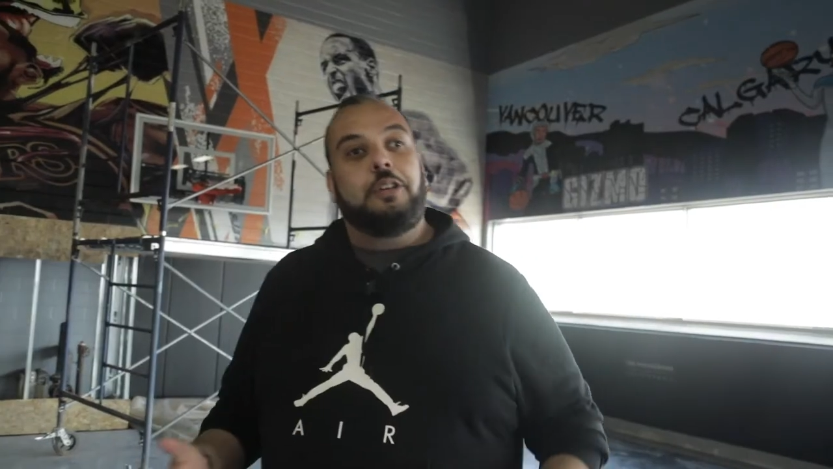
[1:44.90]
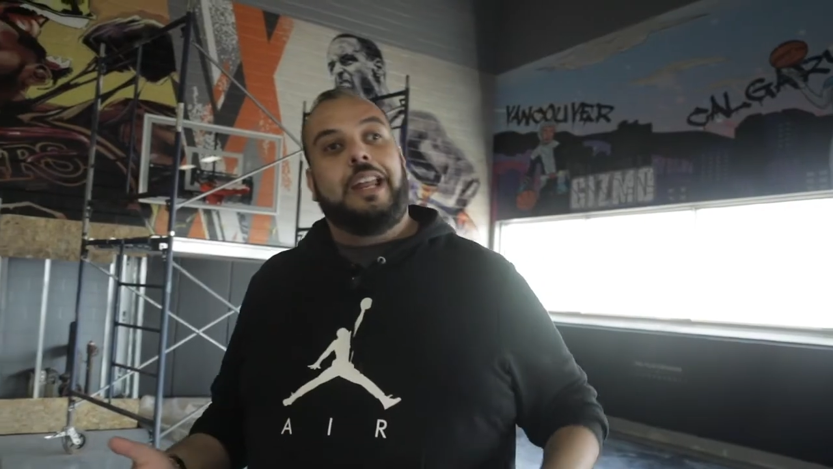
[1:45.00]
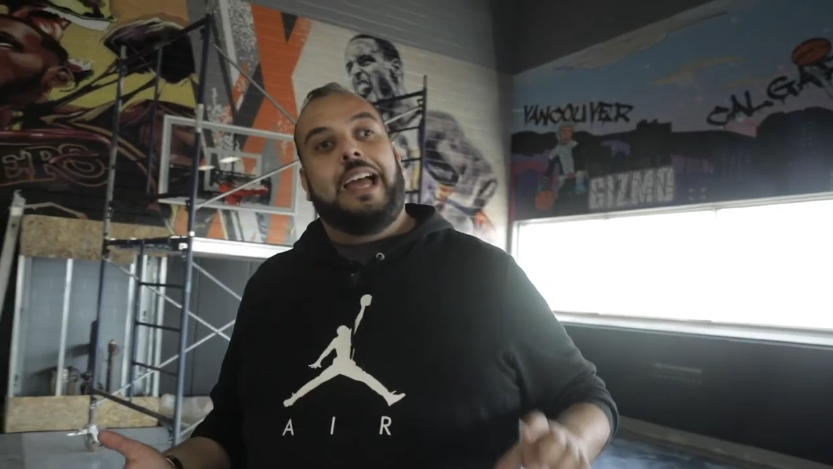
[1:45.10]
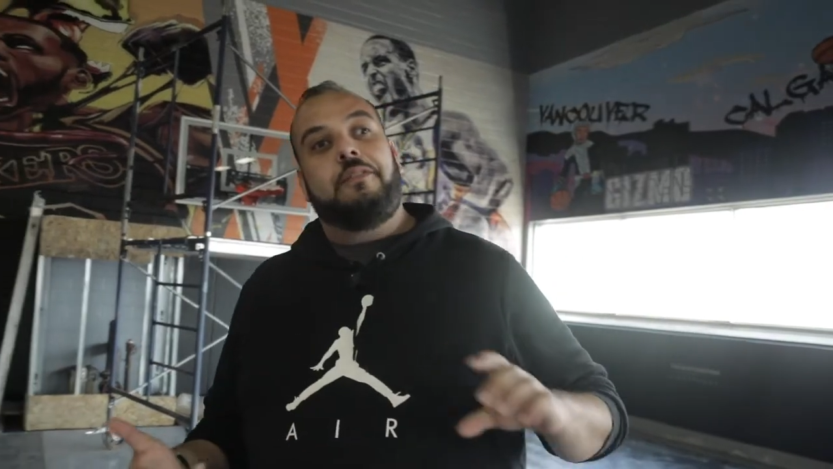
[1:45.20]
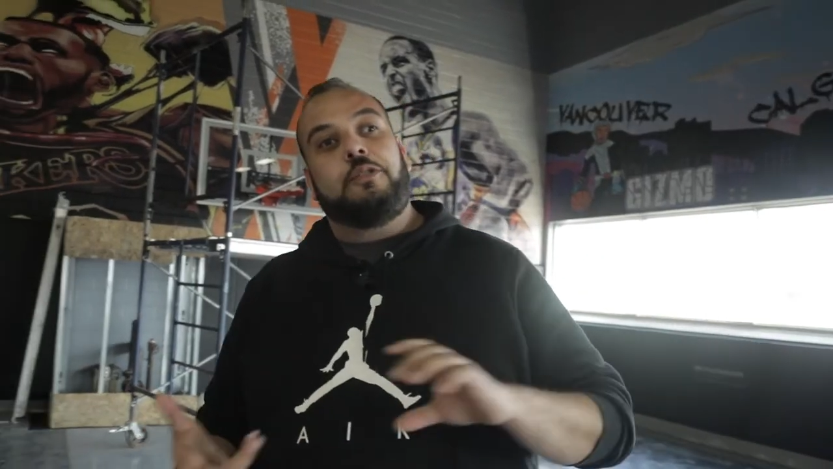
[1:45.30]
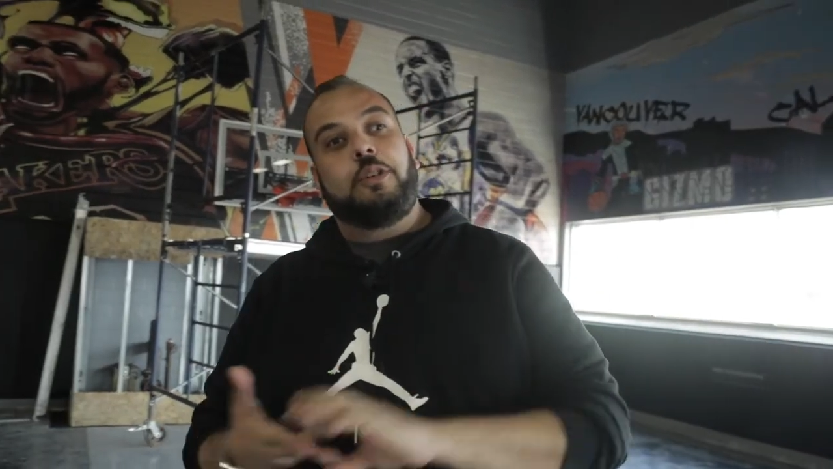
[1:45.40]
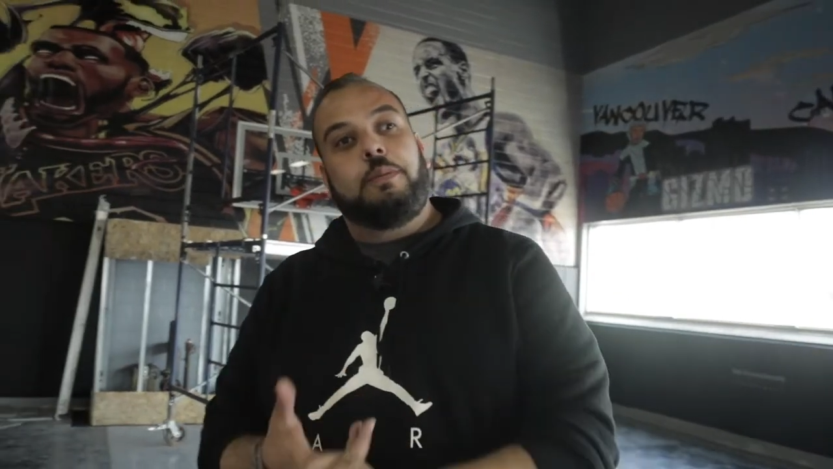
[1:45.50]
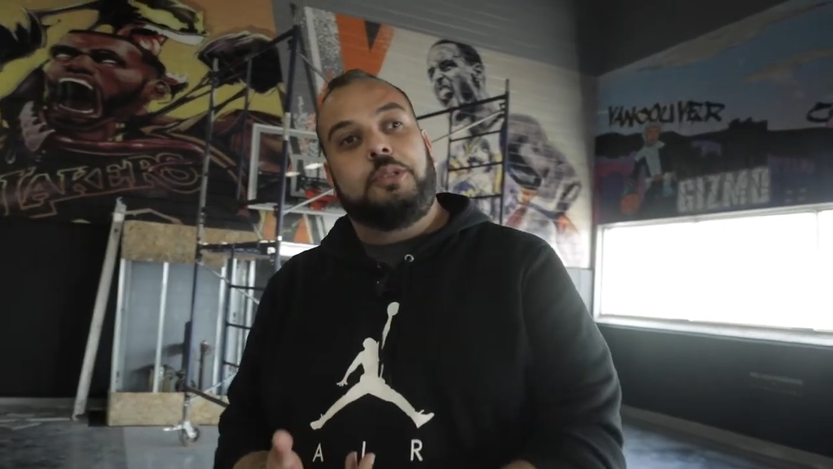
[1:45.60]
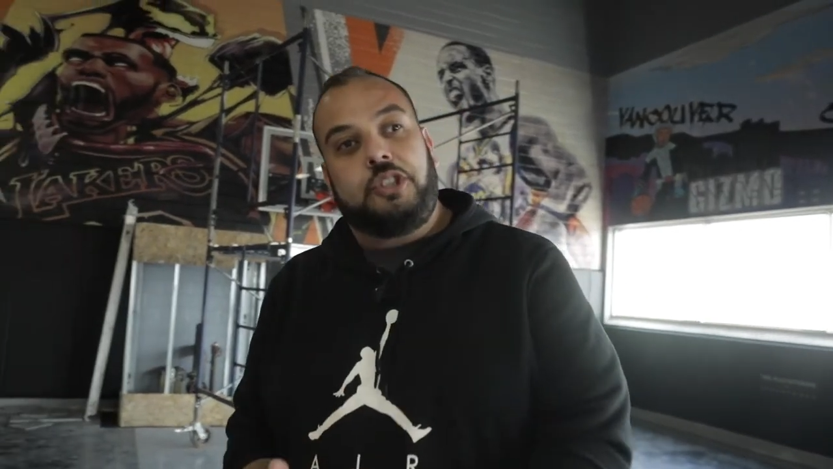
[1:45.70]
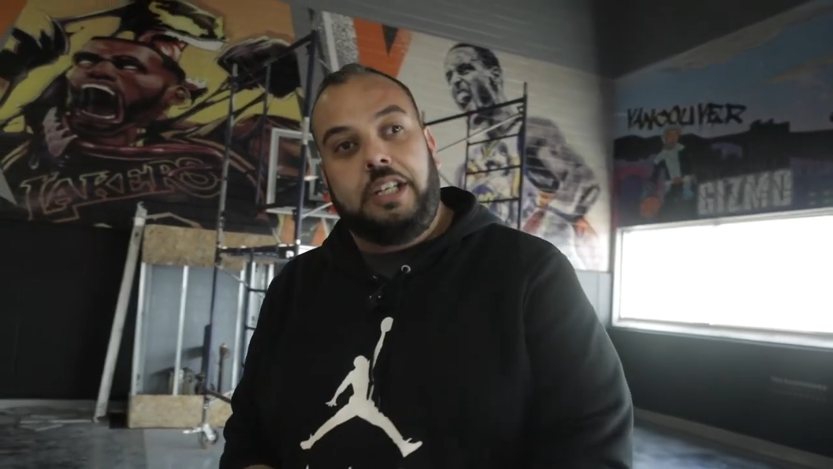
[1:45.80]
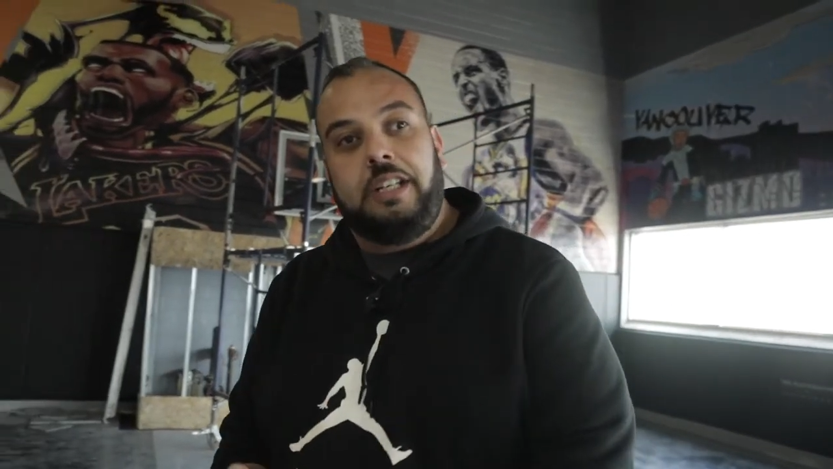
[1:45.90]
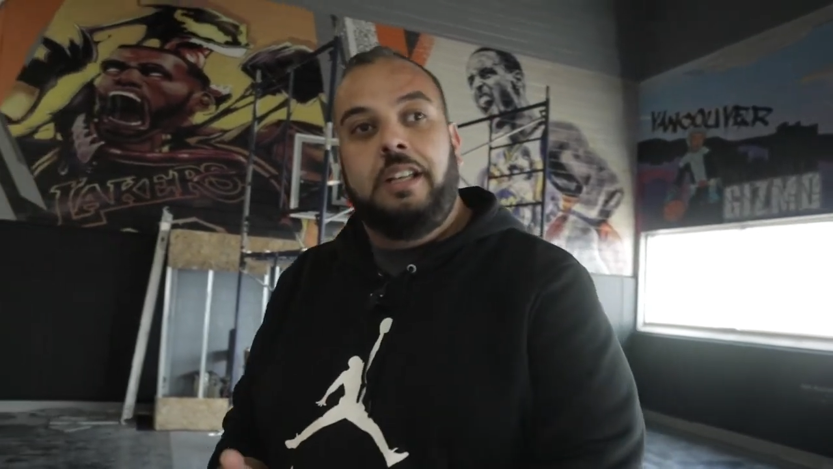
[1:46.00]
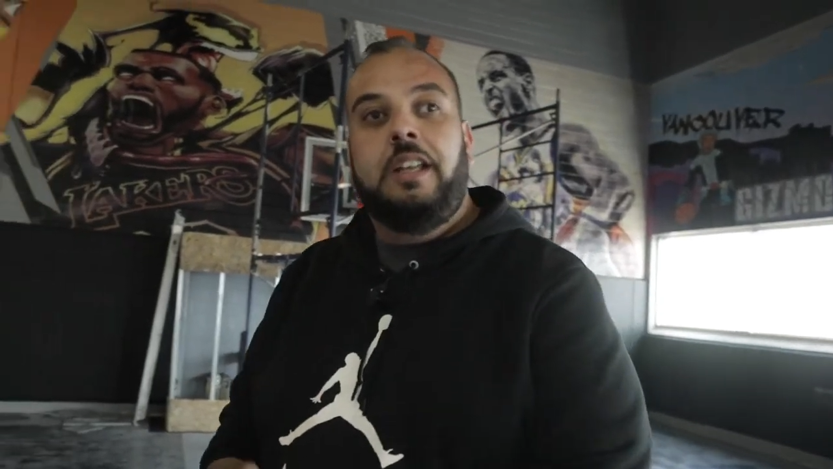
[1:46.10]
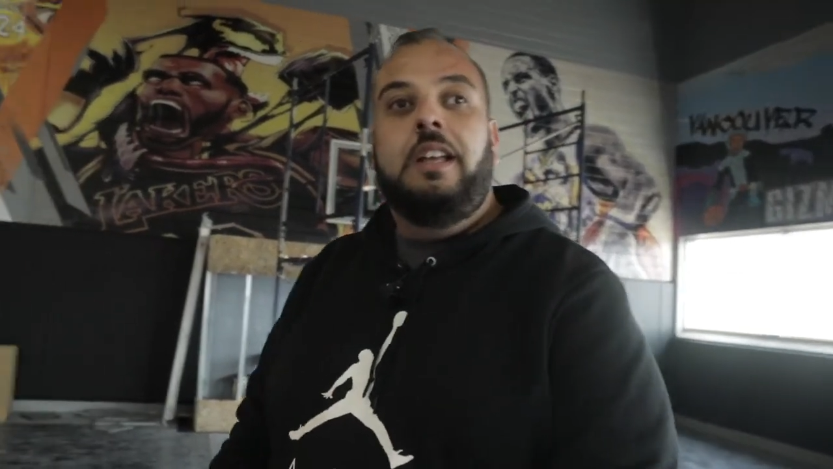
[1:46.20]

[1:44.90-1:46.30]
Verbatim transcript: you're gonna have a dribble machine